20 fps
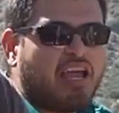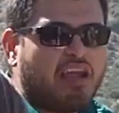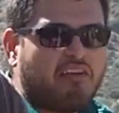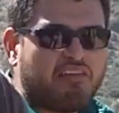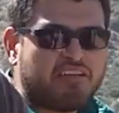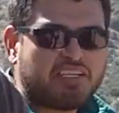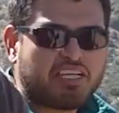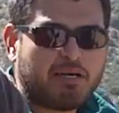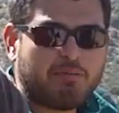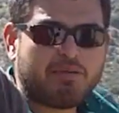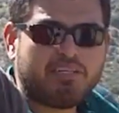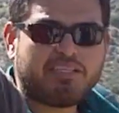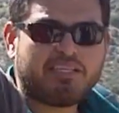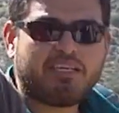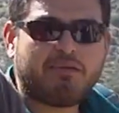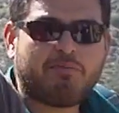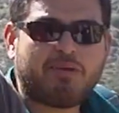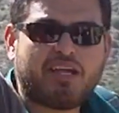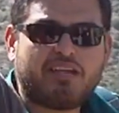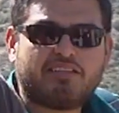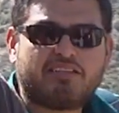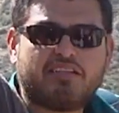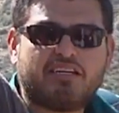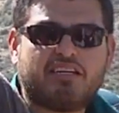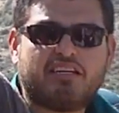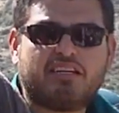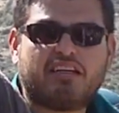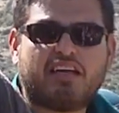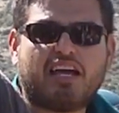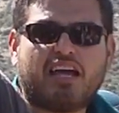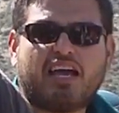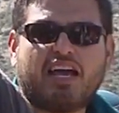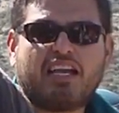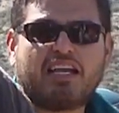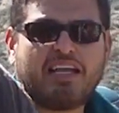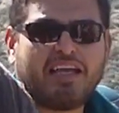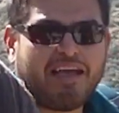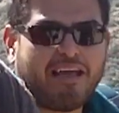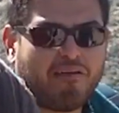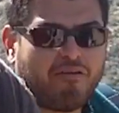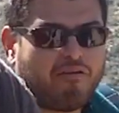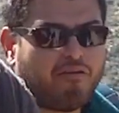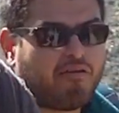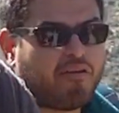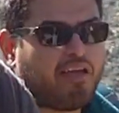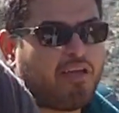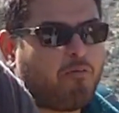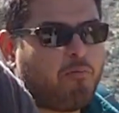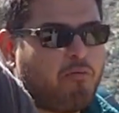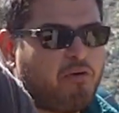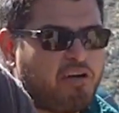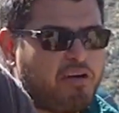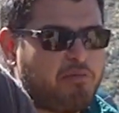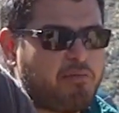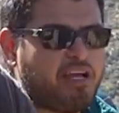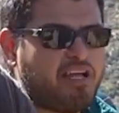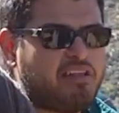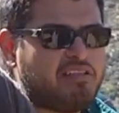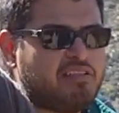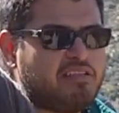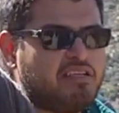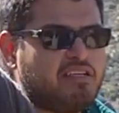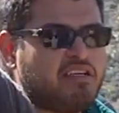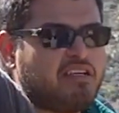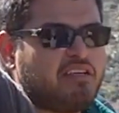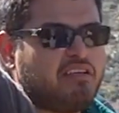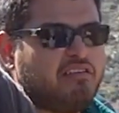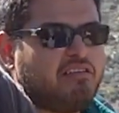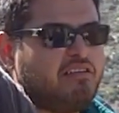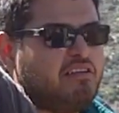Every time I see a manzanita, I count, okay, one manzanita.